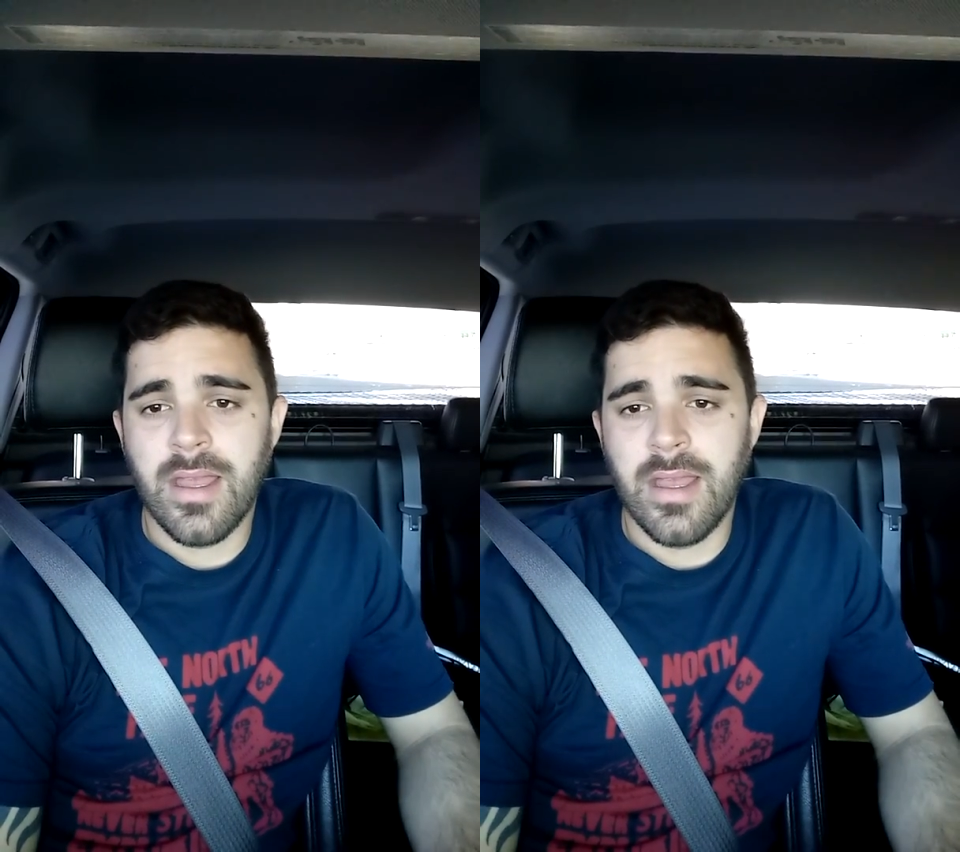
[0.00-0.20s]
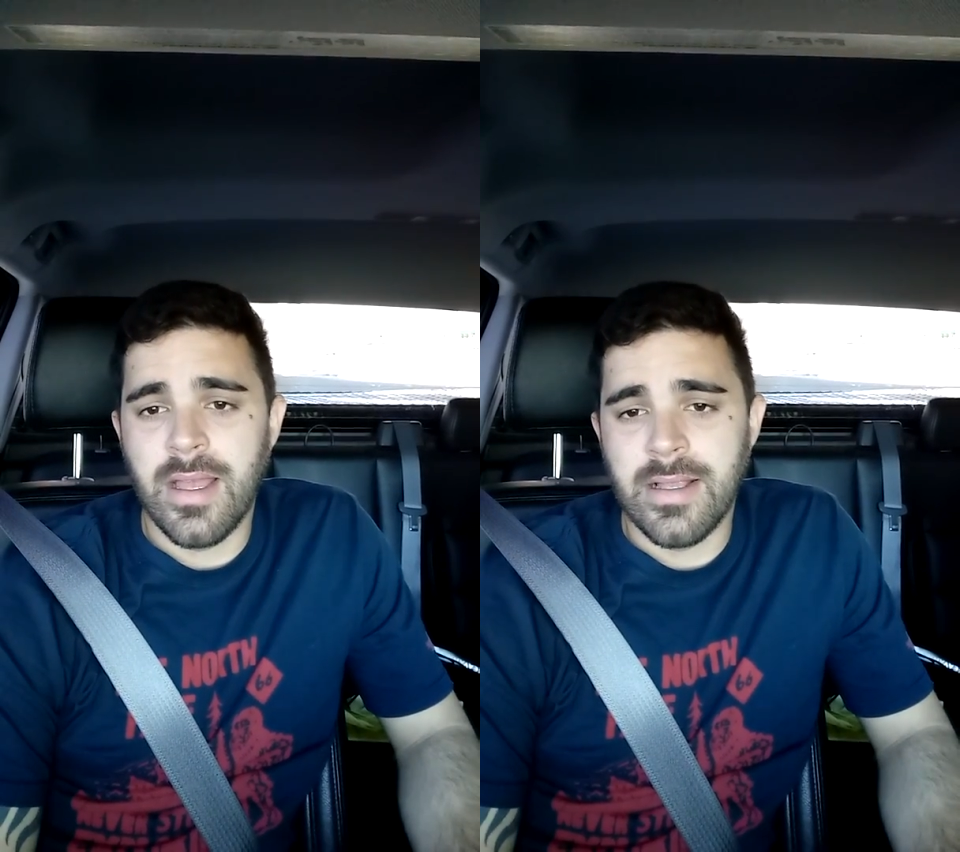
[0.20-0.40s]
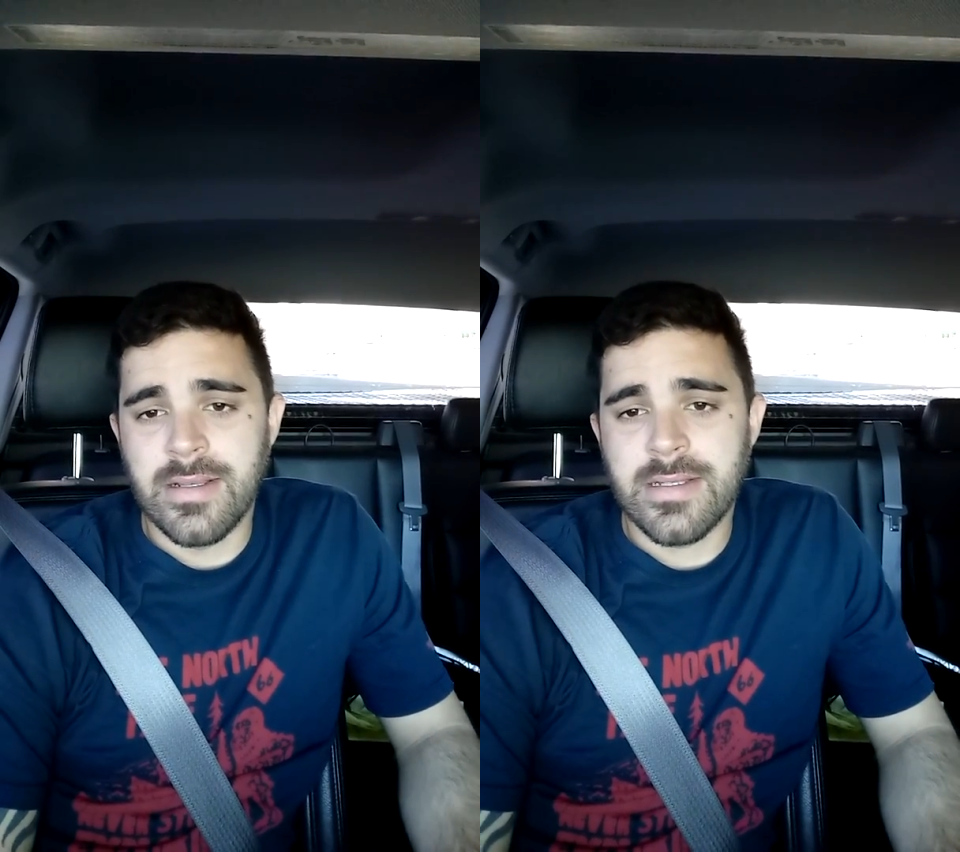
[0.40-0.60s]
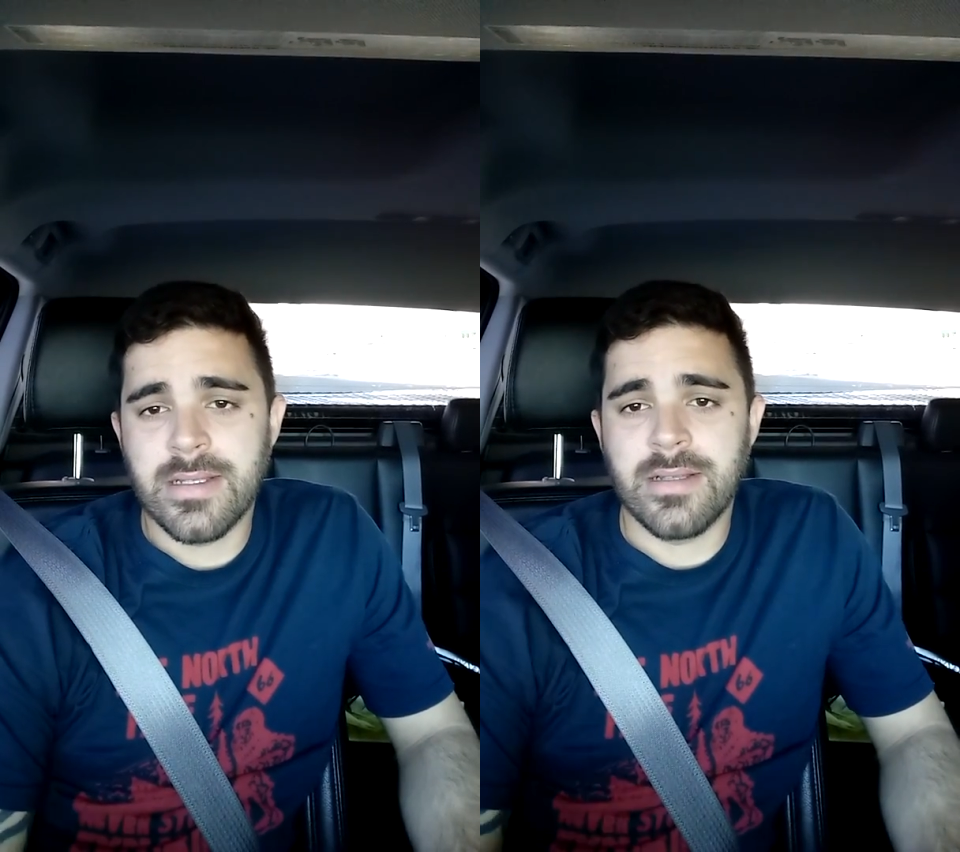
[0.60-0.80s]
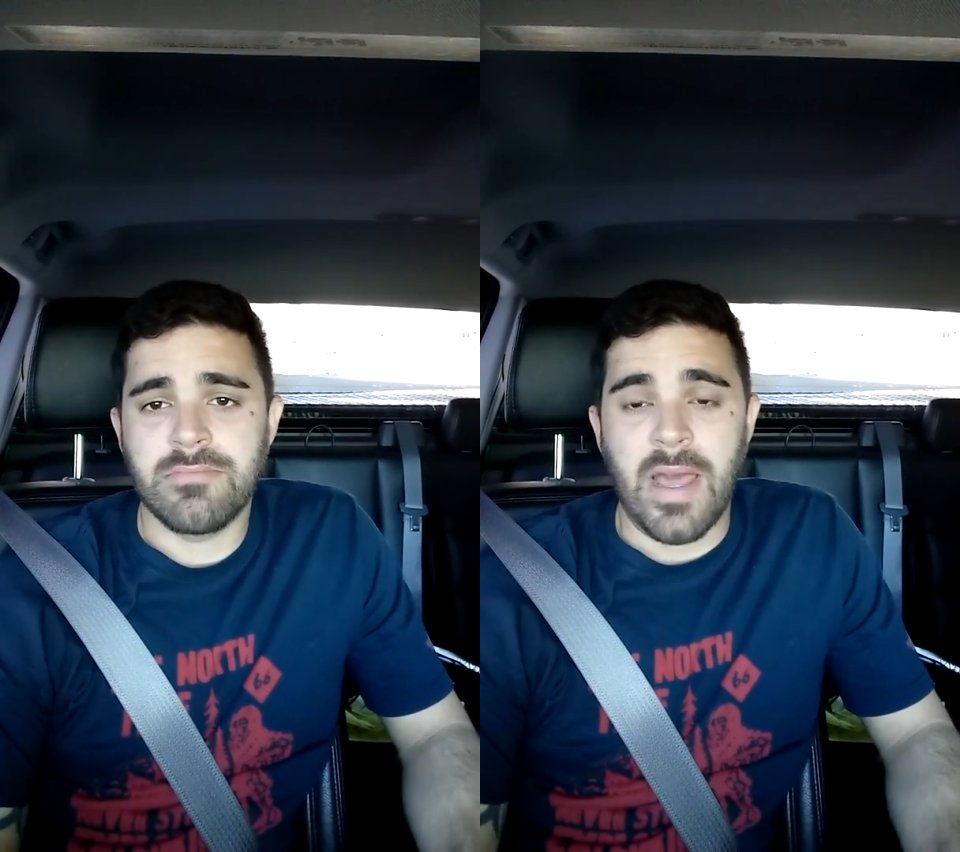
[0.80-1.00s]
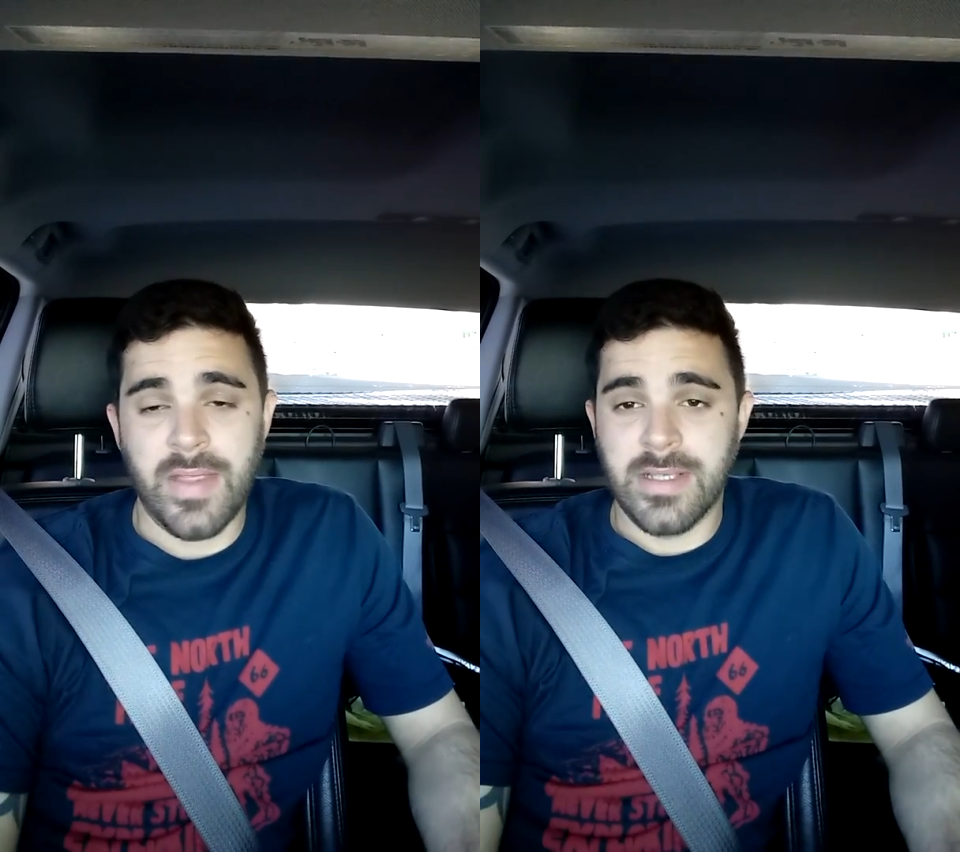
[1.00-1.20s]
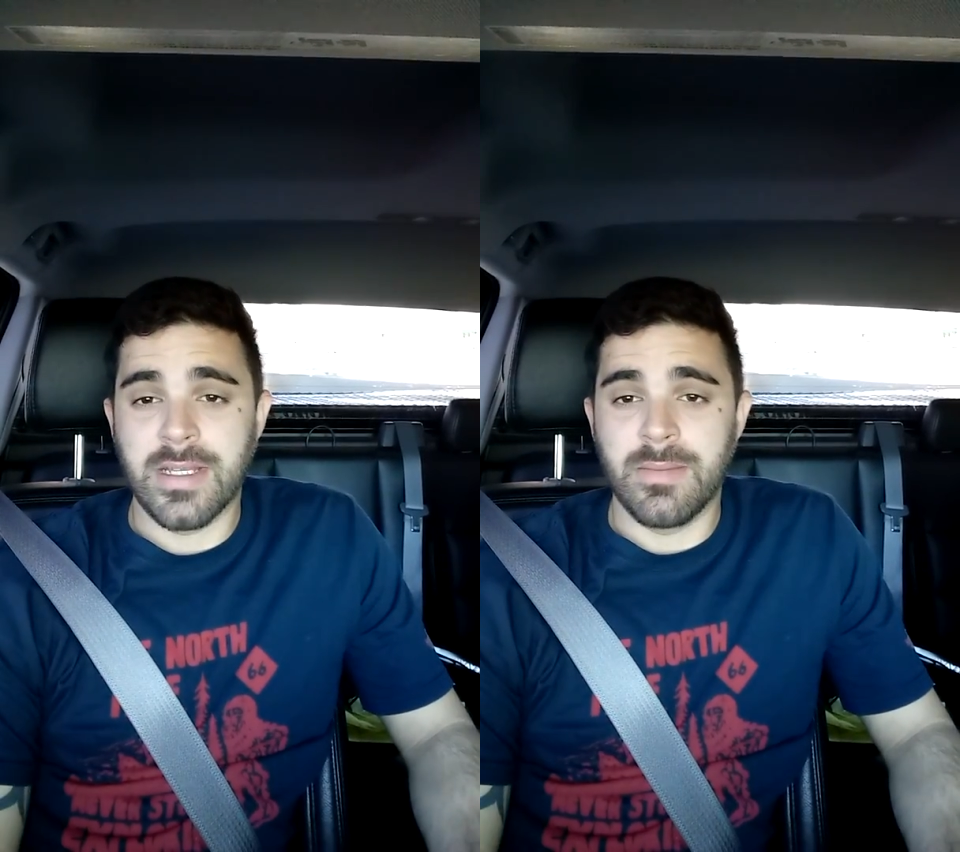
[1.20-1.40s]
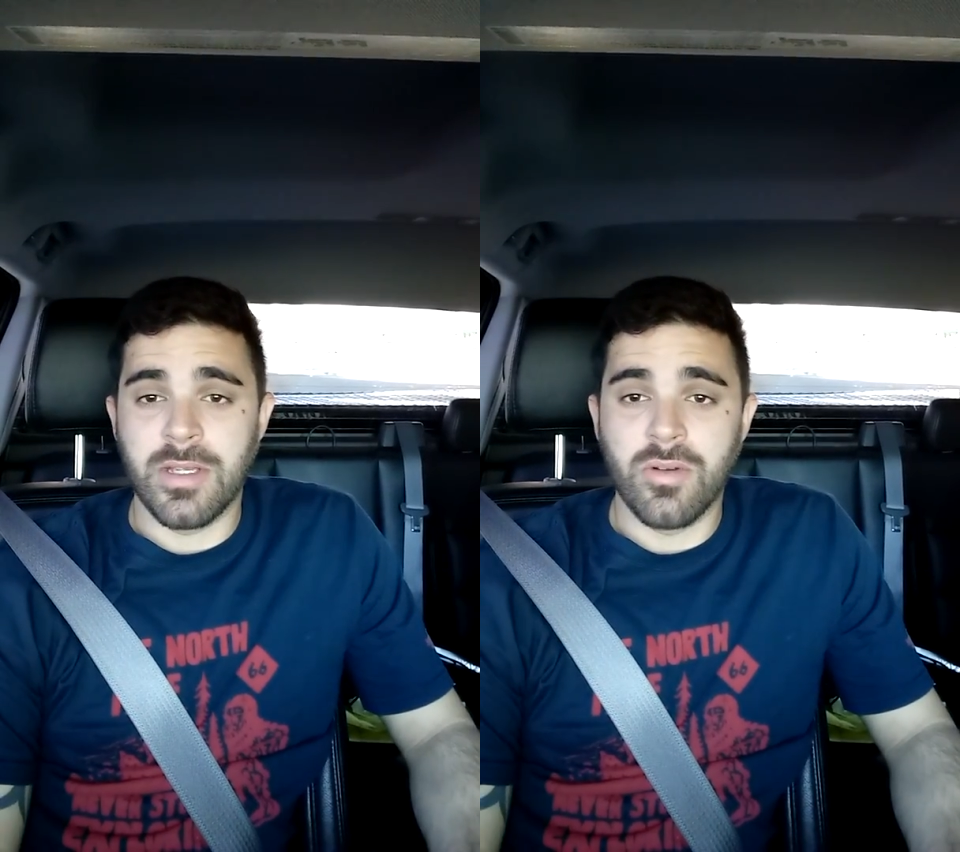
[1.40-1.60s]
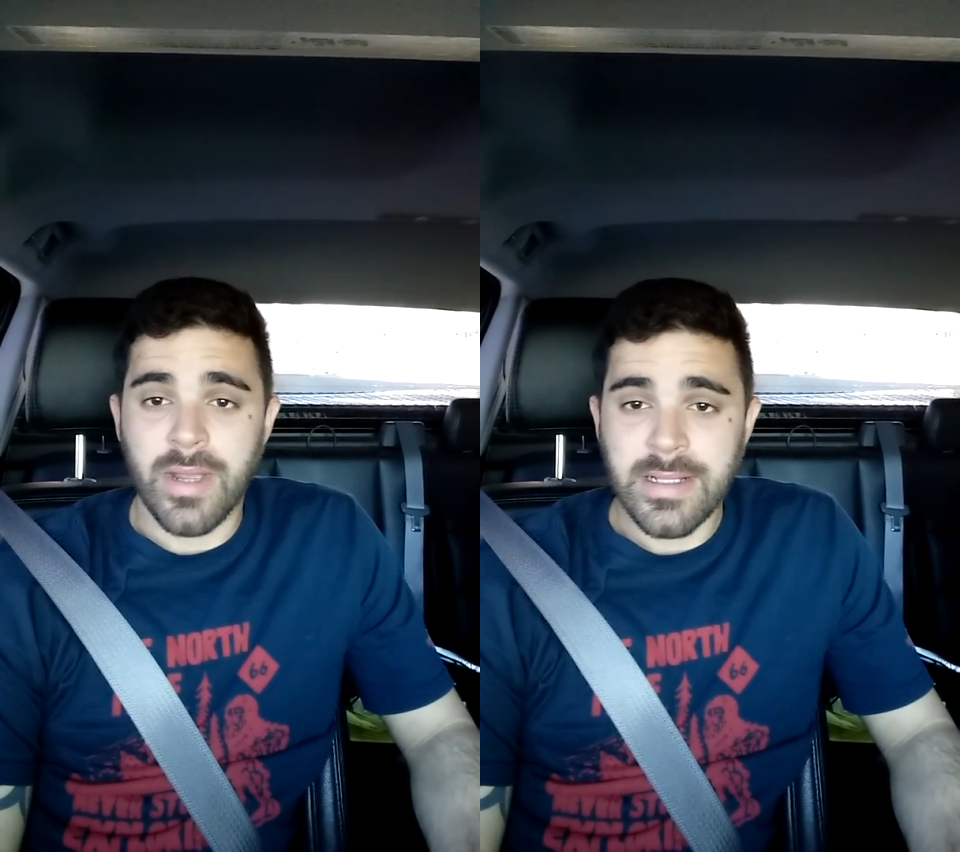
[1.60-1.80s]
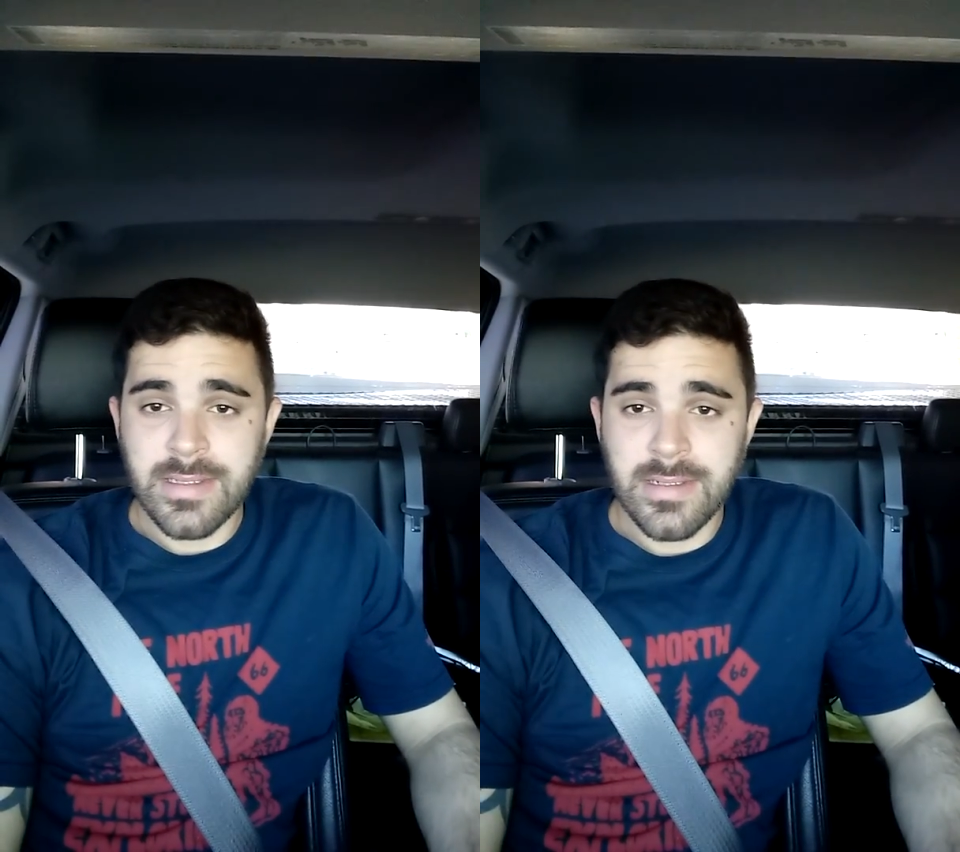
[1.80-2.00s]
and I think that's going to be
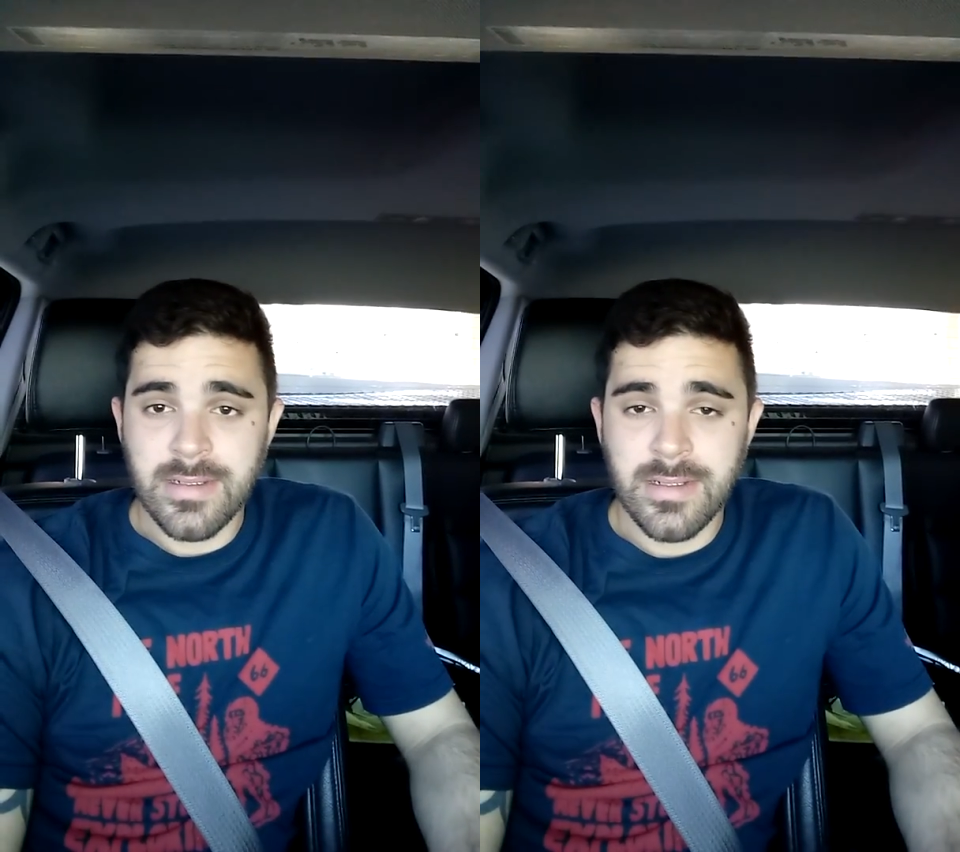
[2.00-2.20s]
great.